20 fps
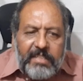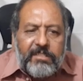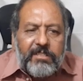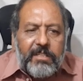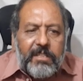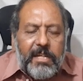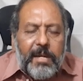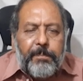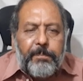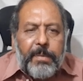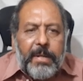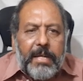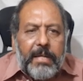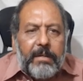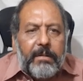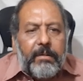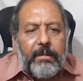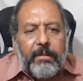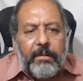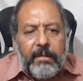scraping,
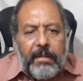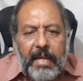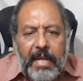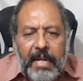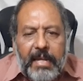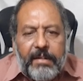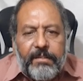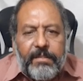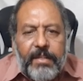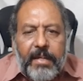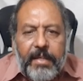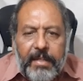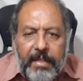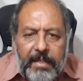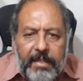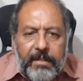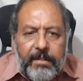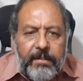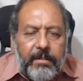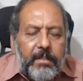and the
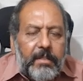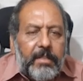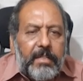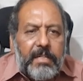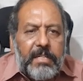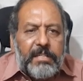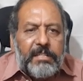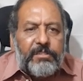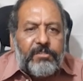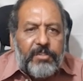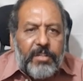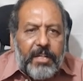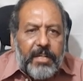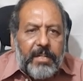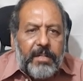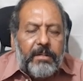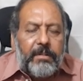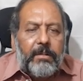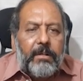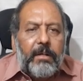hair is
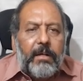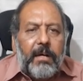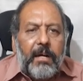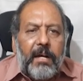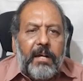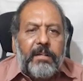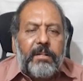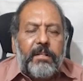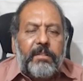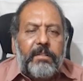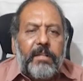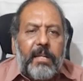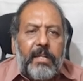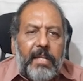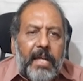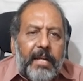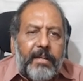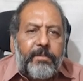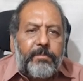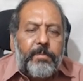seen under the
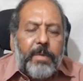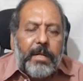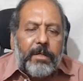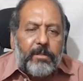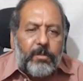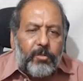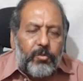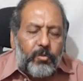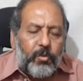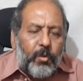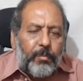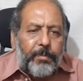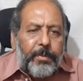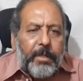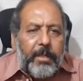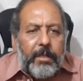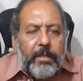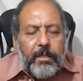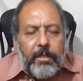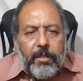light
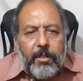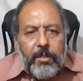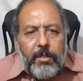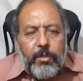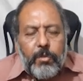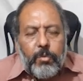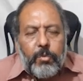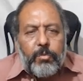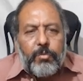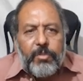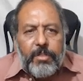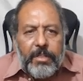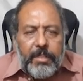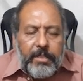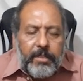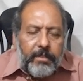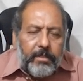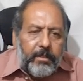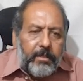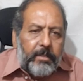microscopy to see
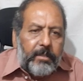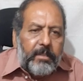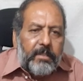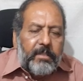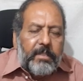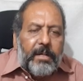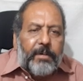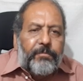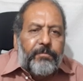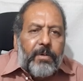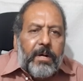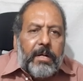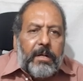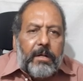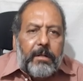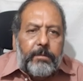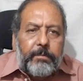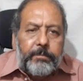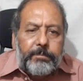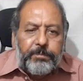the
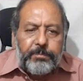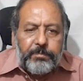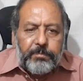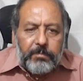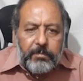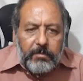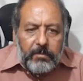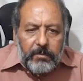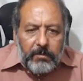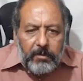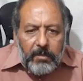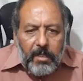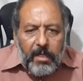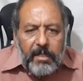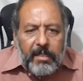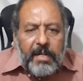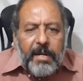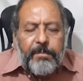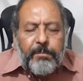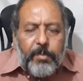fungal
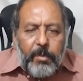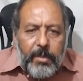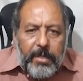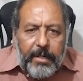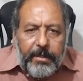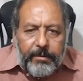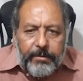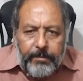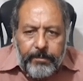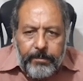component.